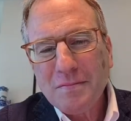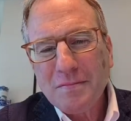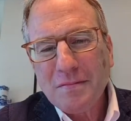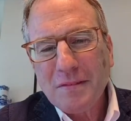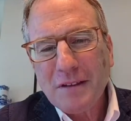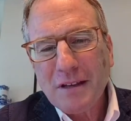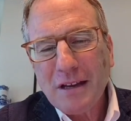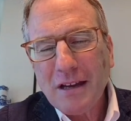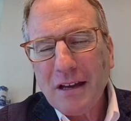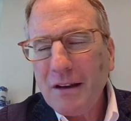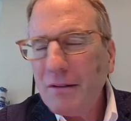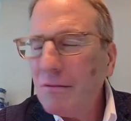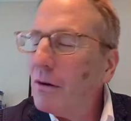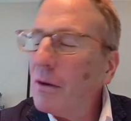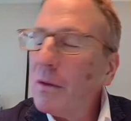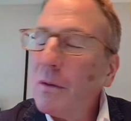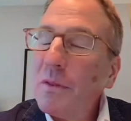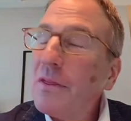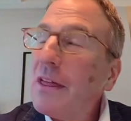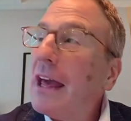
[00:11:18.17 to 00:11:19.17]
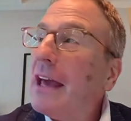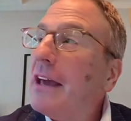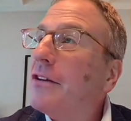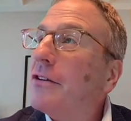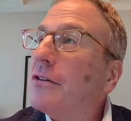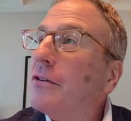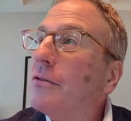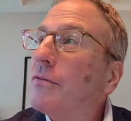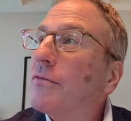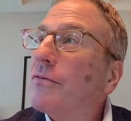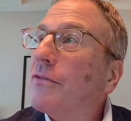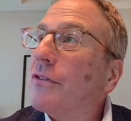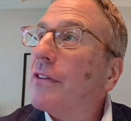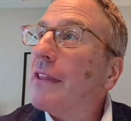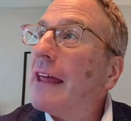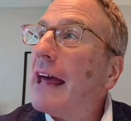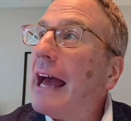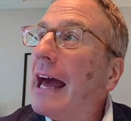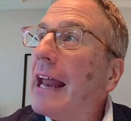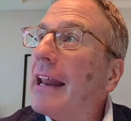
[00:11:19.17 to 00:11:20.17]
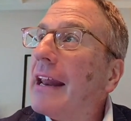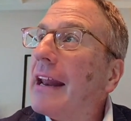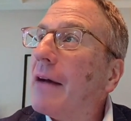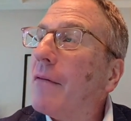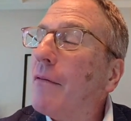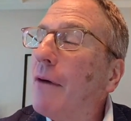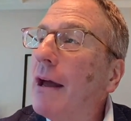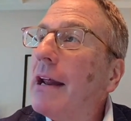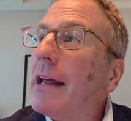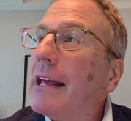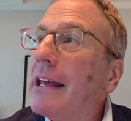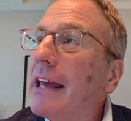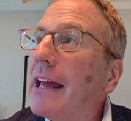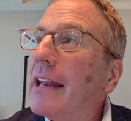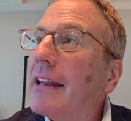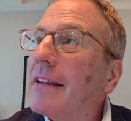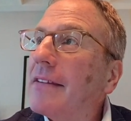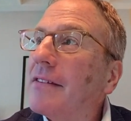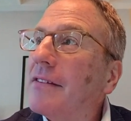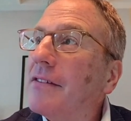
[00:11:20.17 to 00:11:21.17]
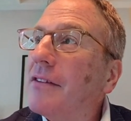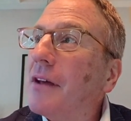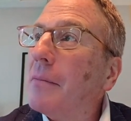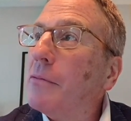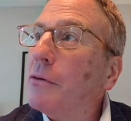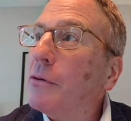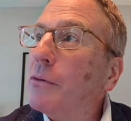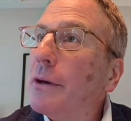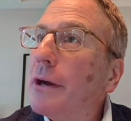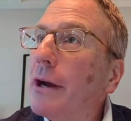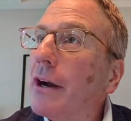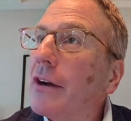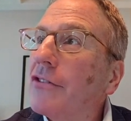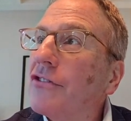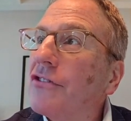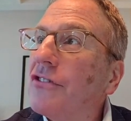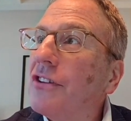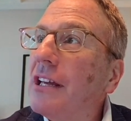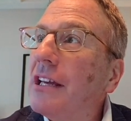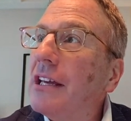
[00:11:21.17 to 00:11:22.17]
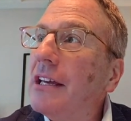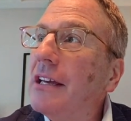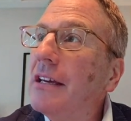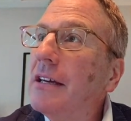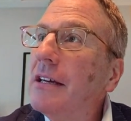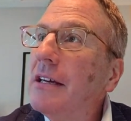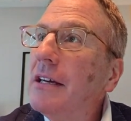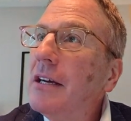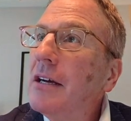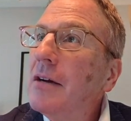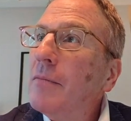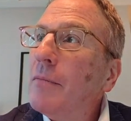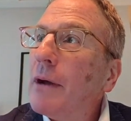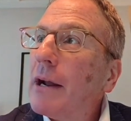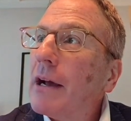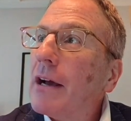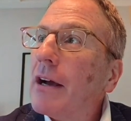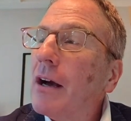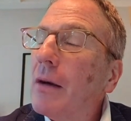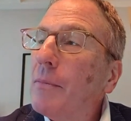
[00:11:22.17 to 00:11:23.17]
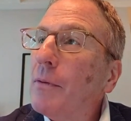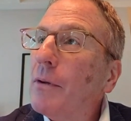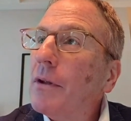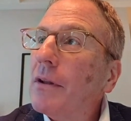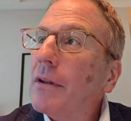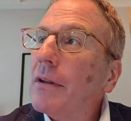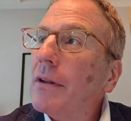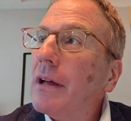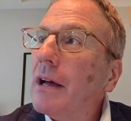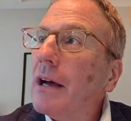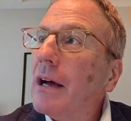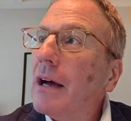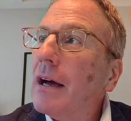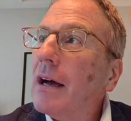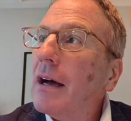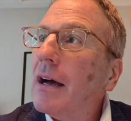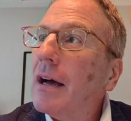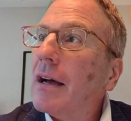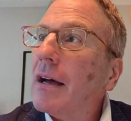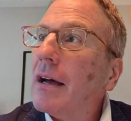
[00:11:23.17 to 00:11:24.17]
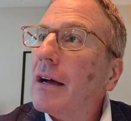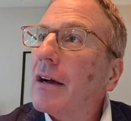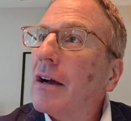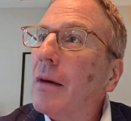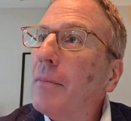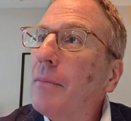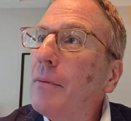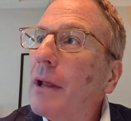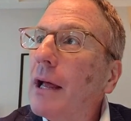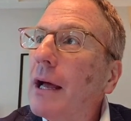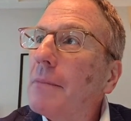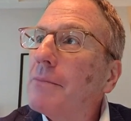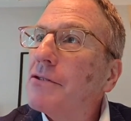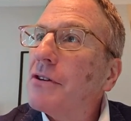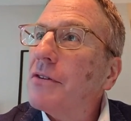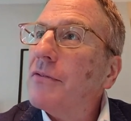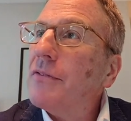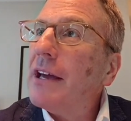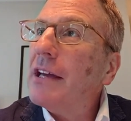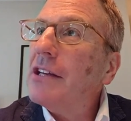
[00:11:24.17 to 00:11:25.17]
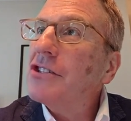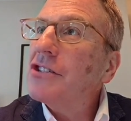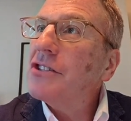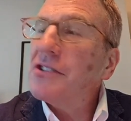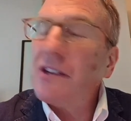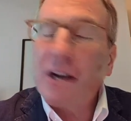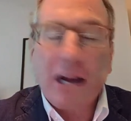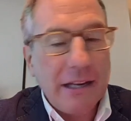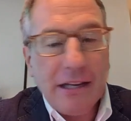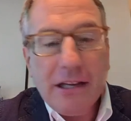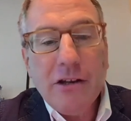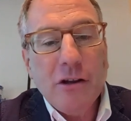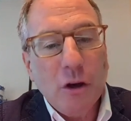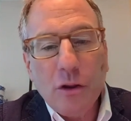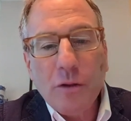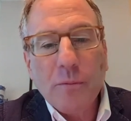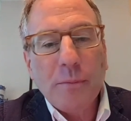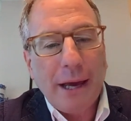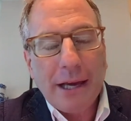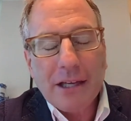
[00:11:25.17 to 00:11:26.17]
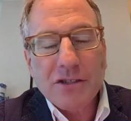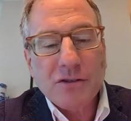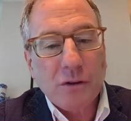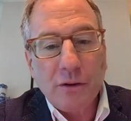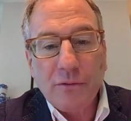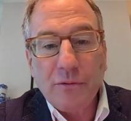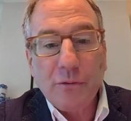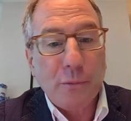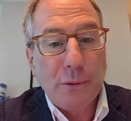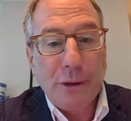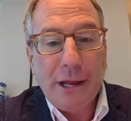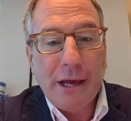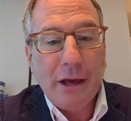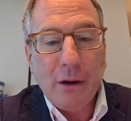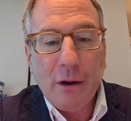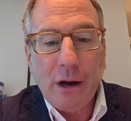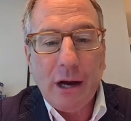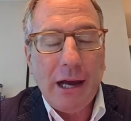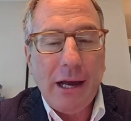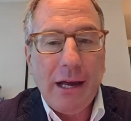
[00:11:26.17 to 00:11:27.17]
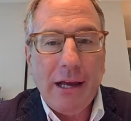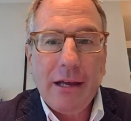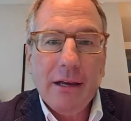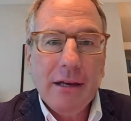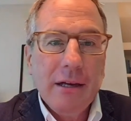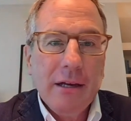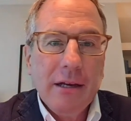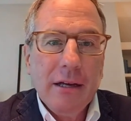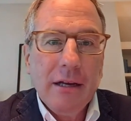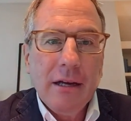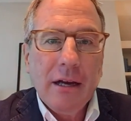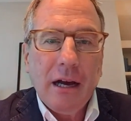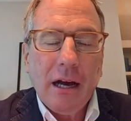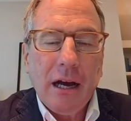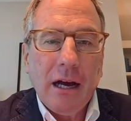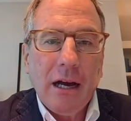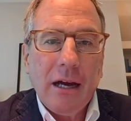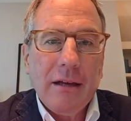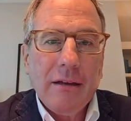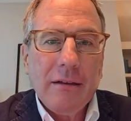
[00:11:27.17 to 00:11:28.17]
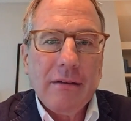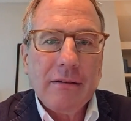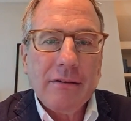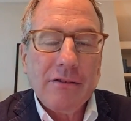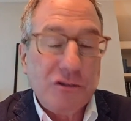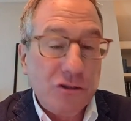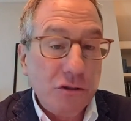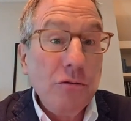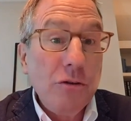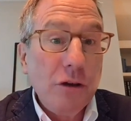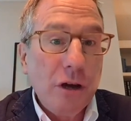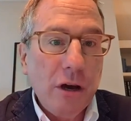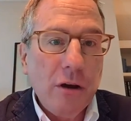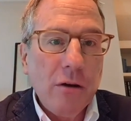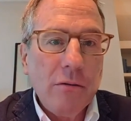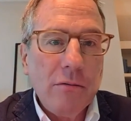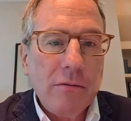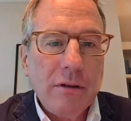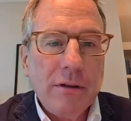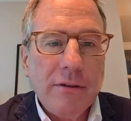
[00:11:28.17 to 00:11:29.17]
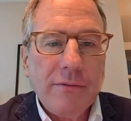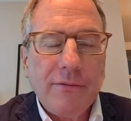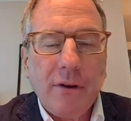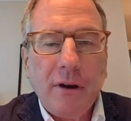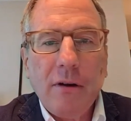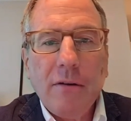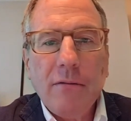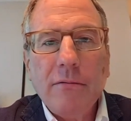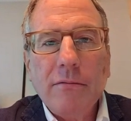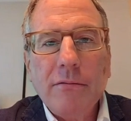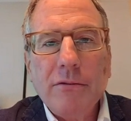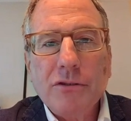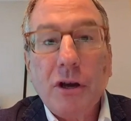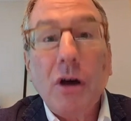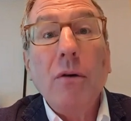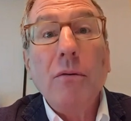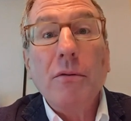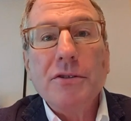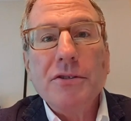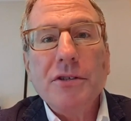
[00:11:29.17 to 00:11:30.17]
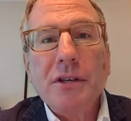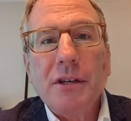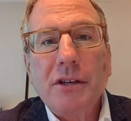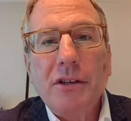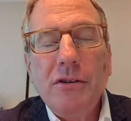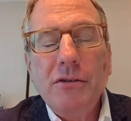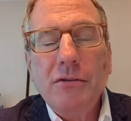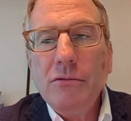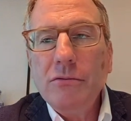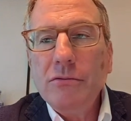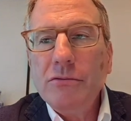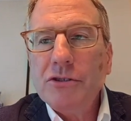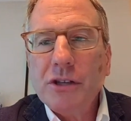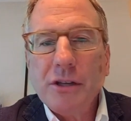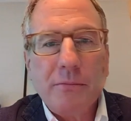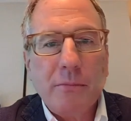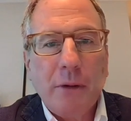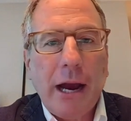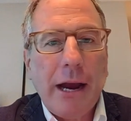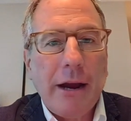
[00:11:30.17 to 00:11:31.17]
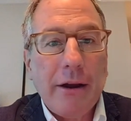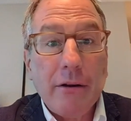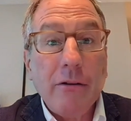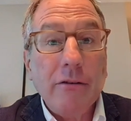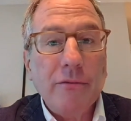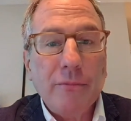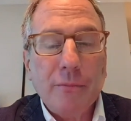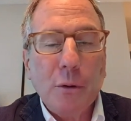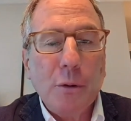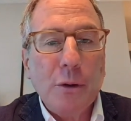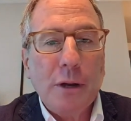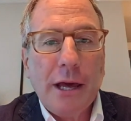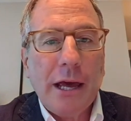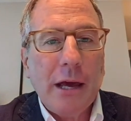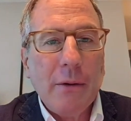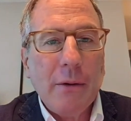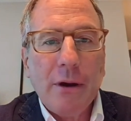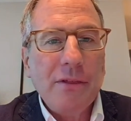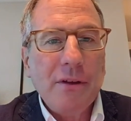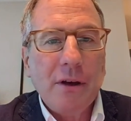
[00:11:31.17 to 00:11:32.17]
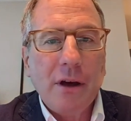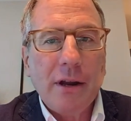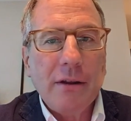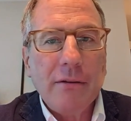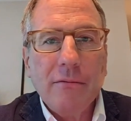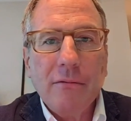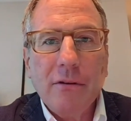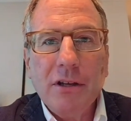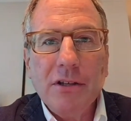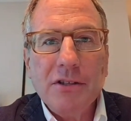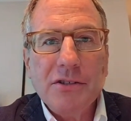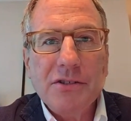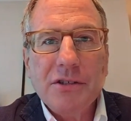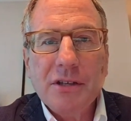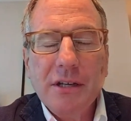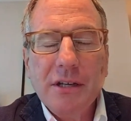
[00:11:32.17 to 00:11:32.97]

Yeah. Well, thank you for that. And I want to get to WERC, but a couple observations. I didn't know the backstory from Moneo. I, as you know, was always a huge admirer of Moneo. I thought it was